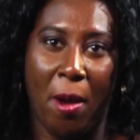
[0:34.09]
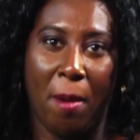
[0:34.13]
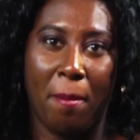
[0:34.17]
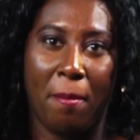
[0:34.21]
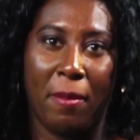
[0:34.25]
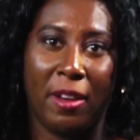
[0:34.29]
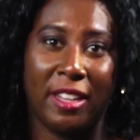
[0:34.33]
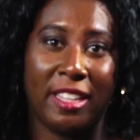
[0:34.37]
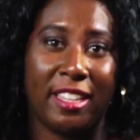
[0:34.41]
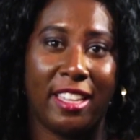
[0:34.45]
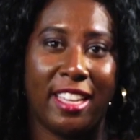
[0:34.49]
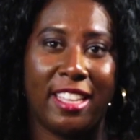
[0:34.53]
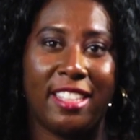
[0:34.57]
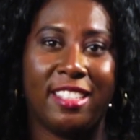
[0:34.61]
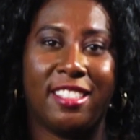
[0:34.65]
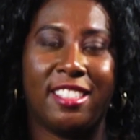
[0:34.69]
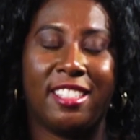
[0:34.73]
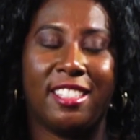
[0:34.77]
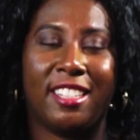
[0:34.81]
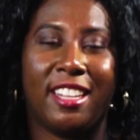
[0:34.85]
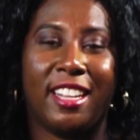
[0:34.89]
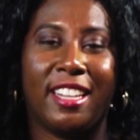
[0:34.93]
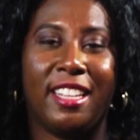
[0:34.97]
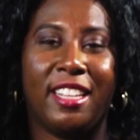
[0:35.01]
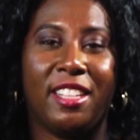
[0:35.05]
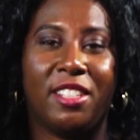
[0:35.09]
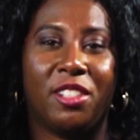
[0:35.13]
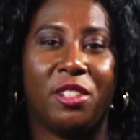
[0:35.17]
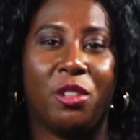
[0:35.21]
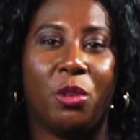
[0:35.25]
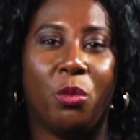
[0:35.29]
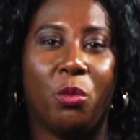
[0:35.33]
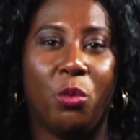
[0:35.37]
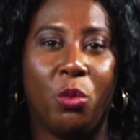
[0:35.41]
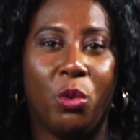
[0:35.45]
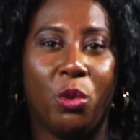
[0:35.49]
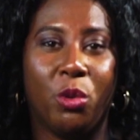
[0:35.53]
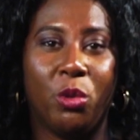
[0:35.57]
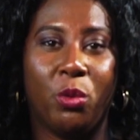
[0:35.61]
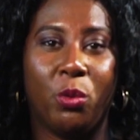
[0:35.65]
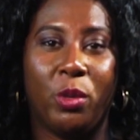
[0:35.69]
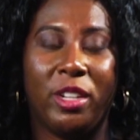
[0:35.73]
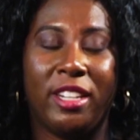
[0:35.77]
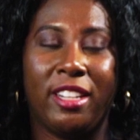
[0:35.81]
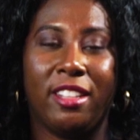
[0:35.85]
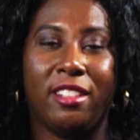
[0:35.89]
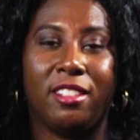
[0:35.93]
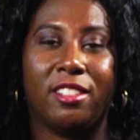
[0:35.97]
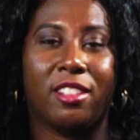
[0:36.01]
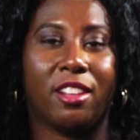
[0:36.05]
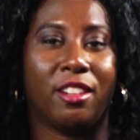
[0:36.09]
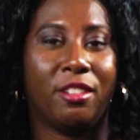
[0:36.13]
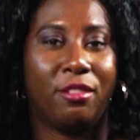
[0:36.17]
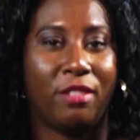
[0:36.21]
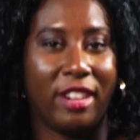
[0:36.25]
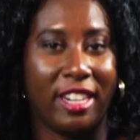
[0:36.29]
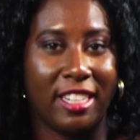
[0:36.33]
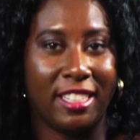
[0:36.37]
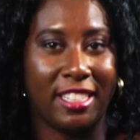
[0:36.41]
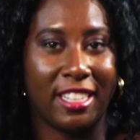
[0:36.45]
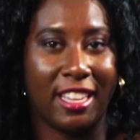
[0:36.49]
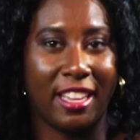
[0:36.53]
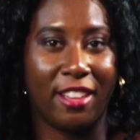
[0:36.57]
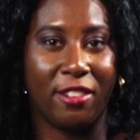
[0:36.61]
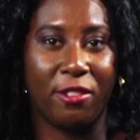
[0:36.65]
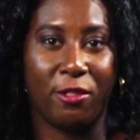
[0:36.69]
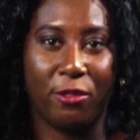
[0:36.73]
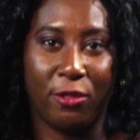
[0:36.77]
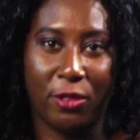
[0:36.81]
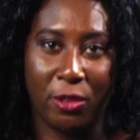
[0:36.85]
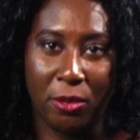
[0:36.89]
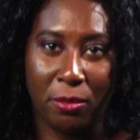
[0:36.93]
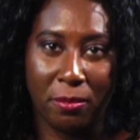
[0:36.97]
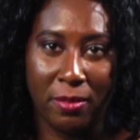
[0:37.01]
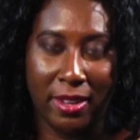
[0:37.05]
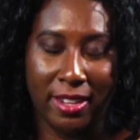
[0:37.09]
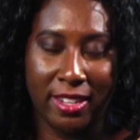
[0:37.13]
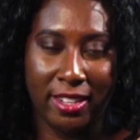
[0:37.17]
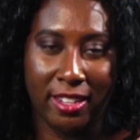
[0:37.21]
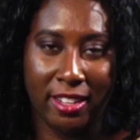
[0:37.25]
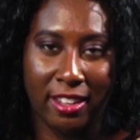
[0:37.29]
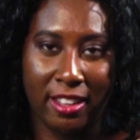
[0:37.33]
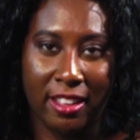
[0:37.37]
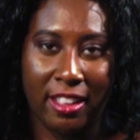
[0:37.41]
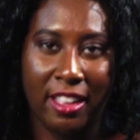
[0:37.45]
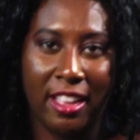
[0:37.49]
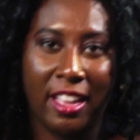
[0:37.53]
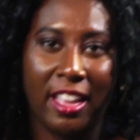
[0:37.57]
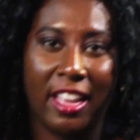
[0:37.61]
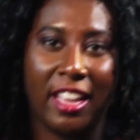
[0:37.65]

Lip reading: My guest today is an award-winning director and filmmaker